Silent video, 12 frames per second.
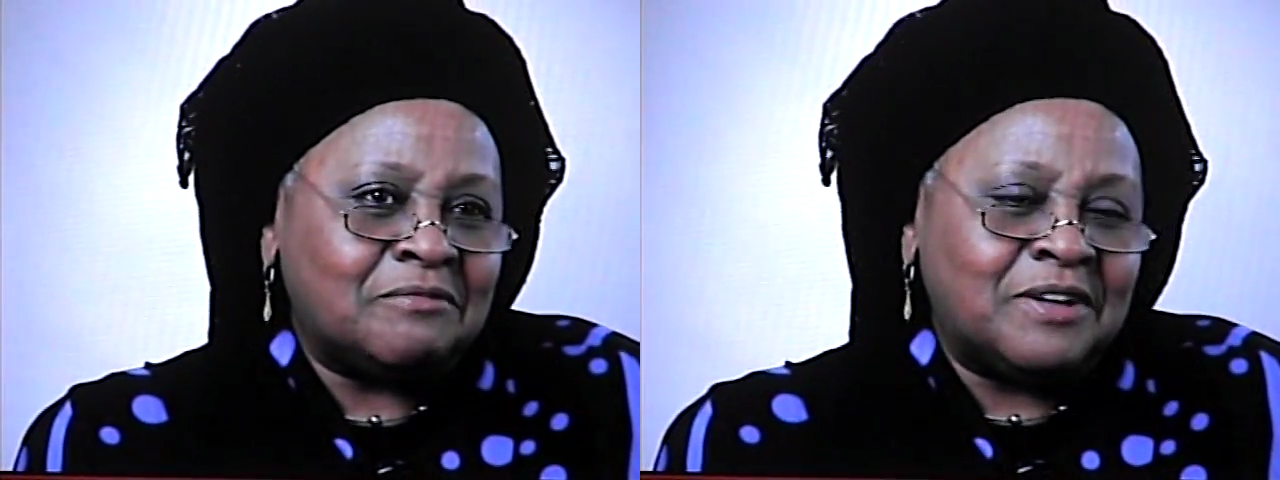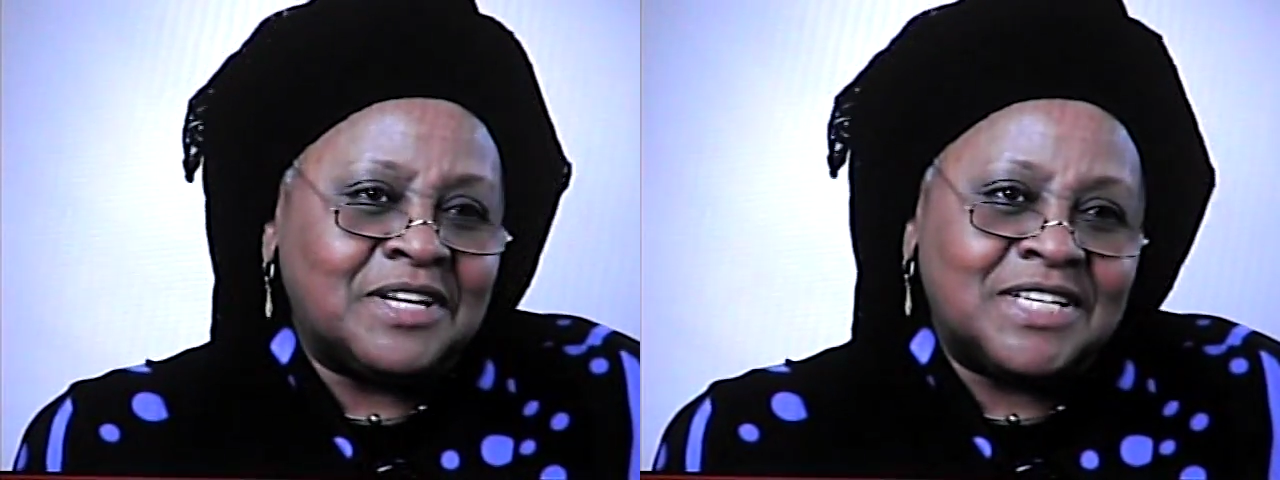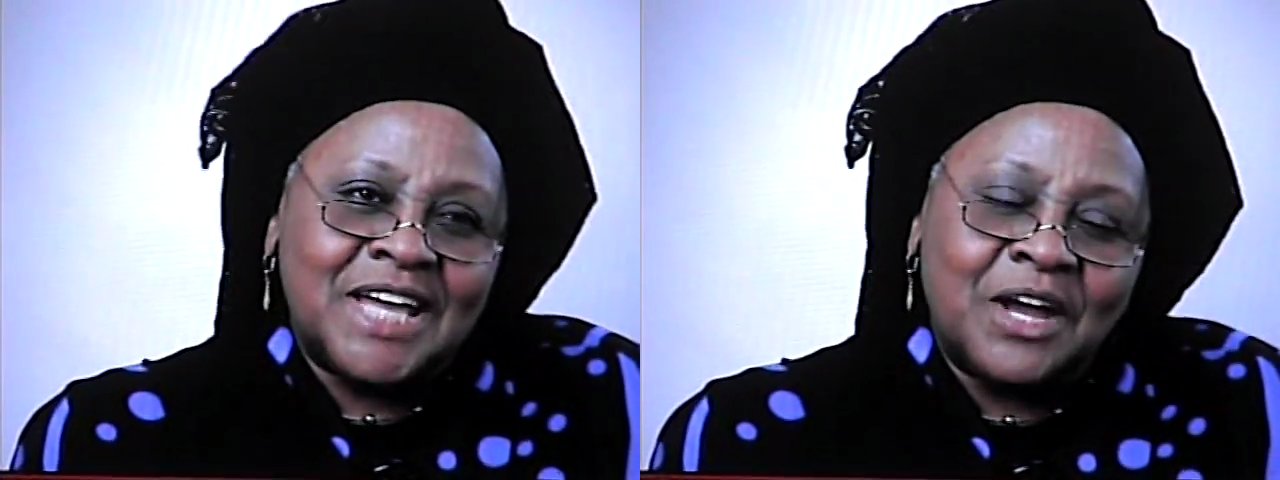
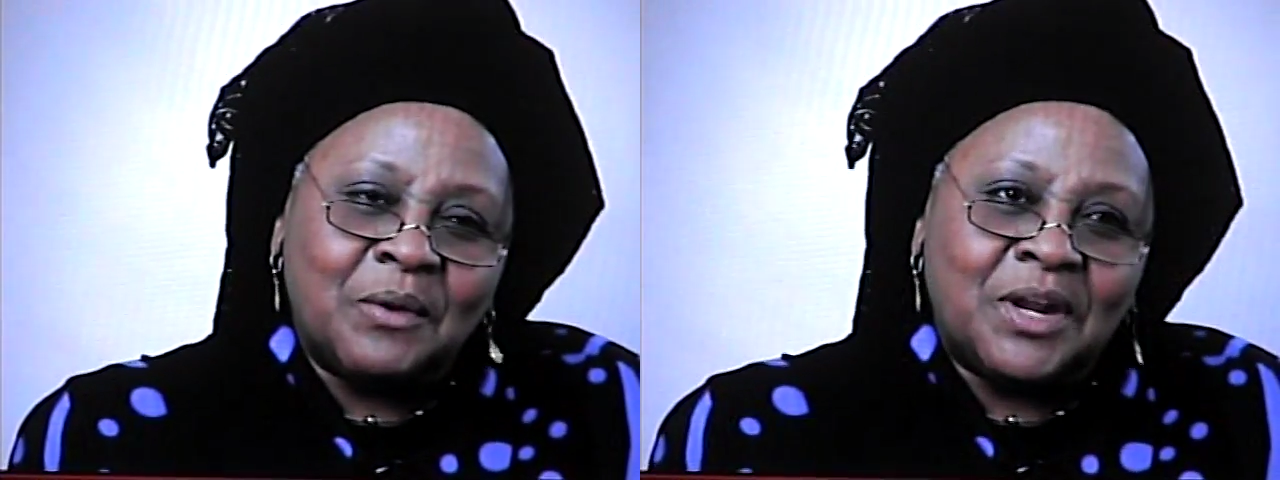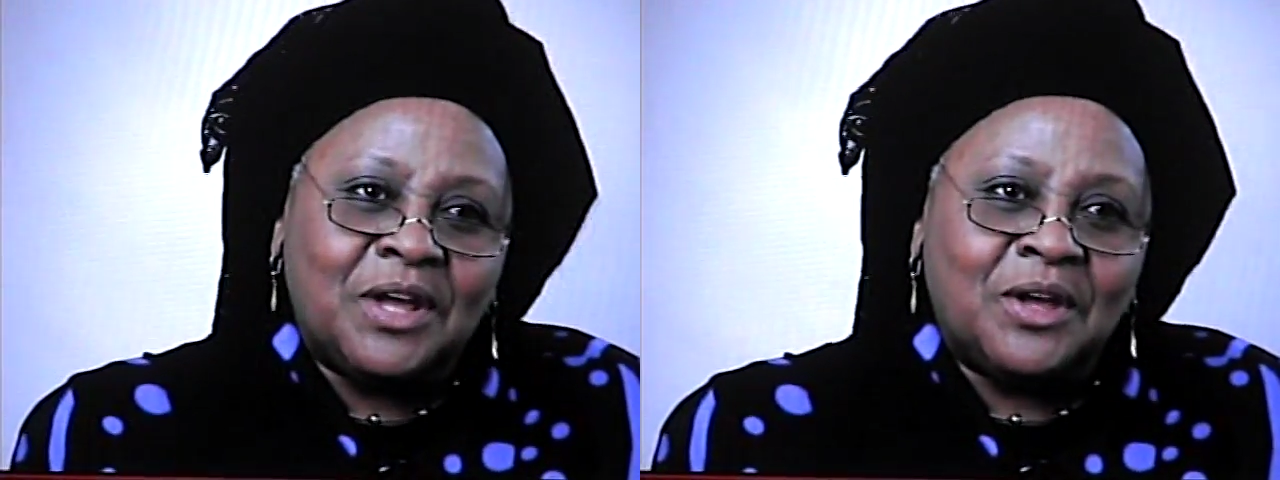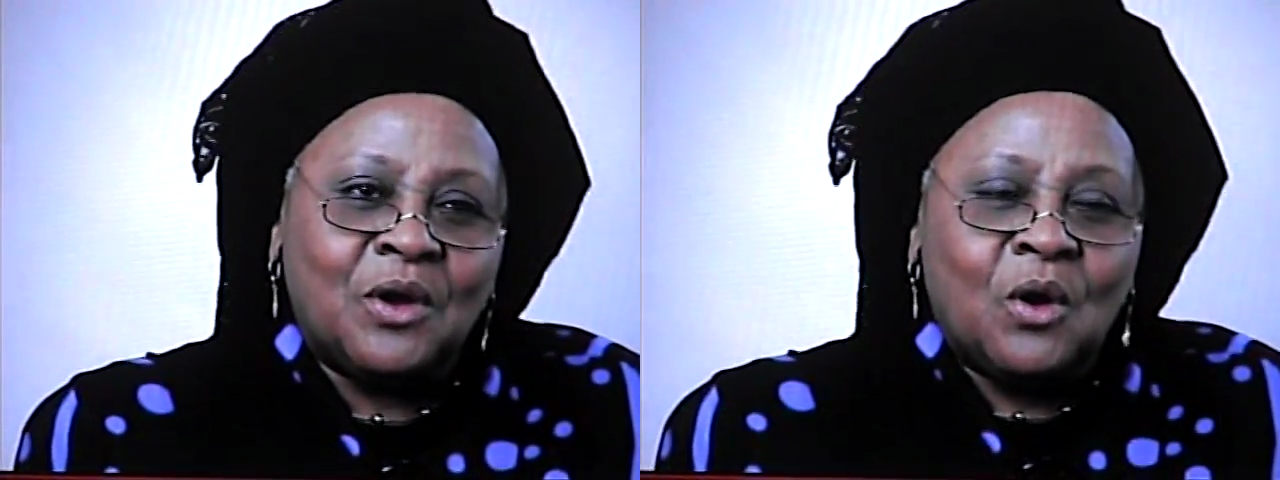
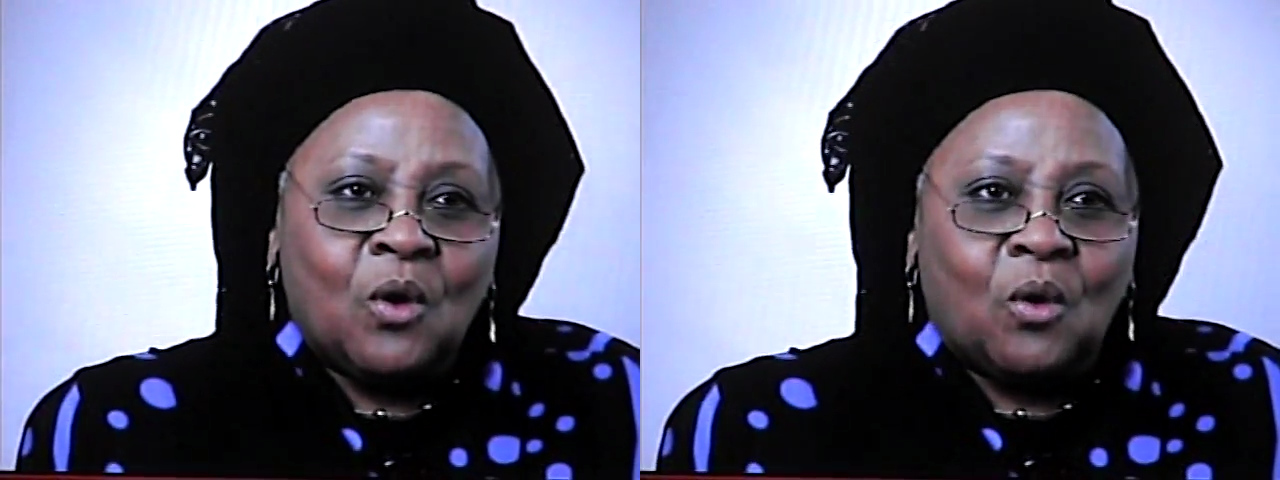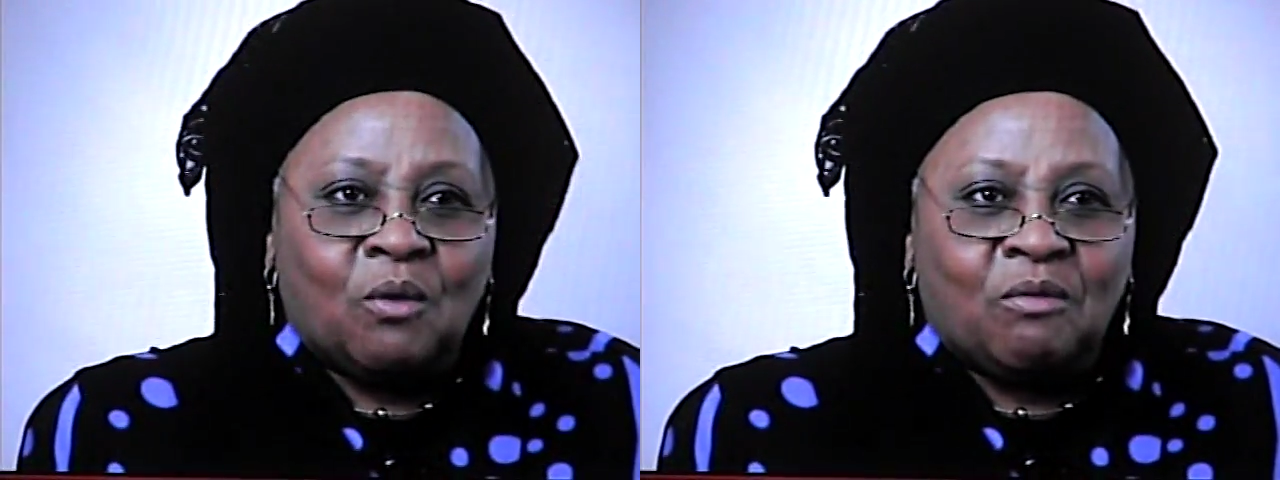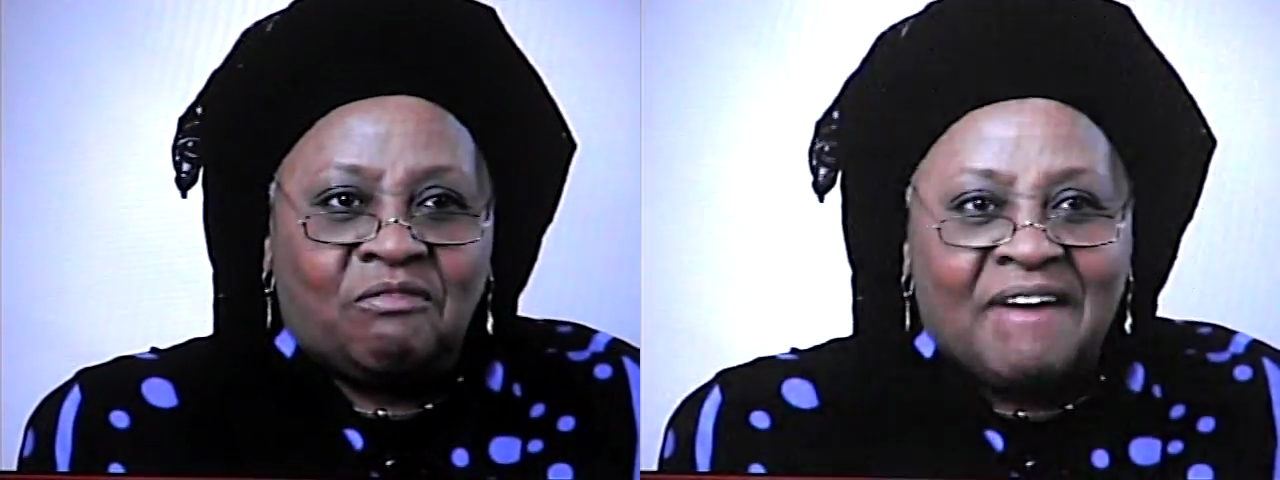integrity or
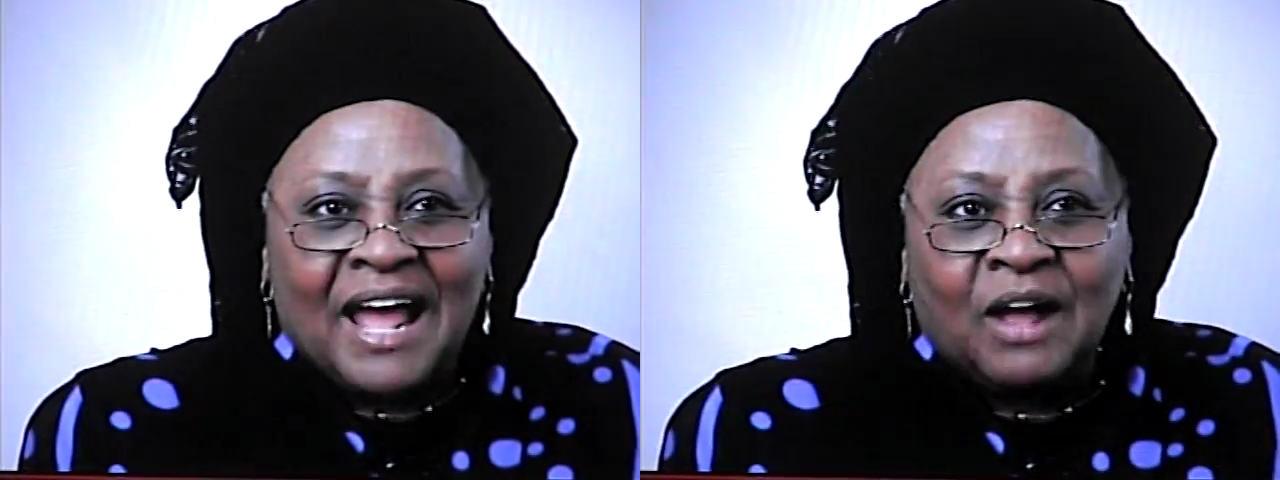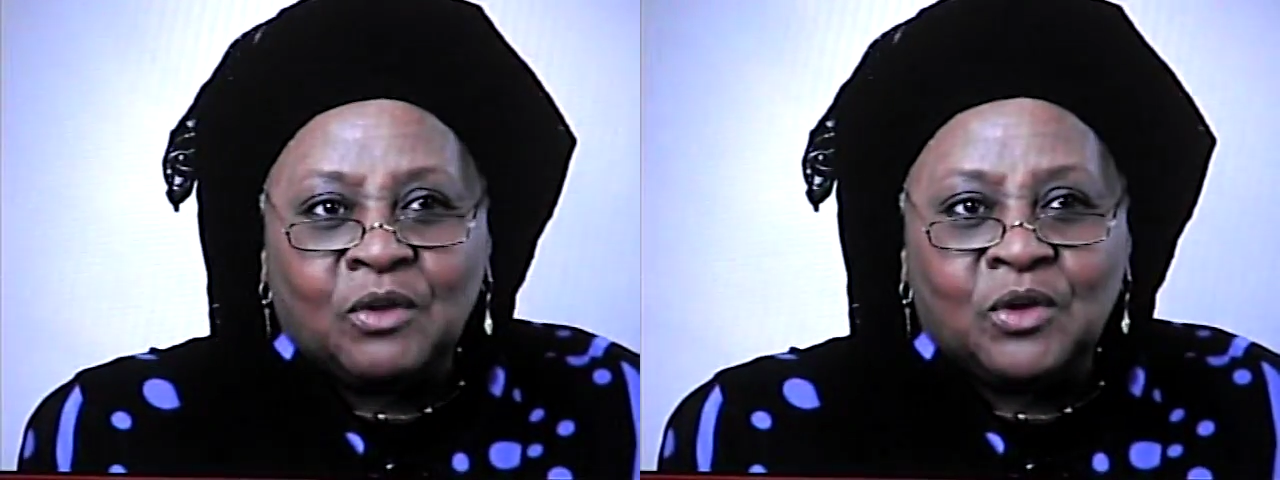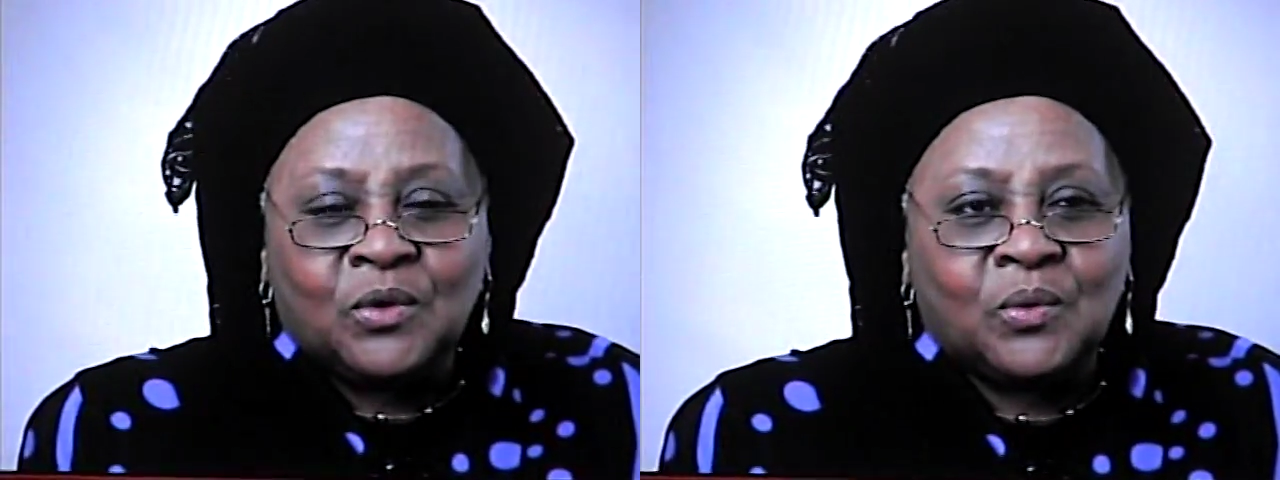
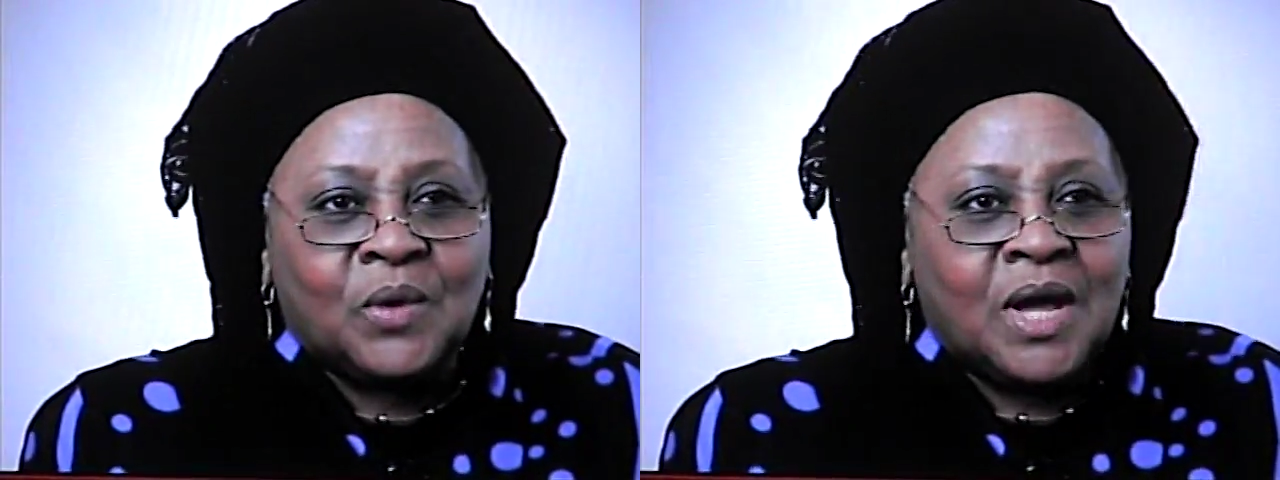value.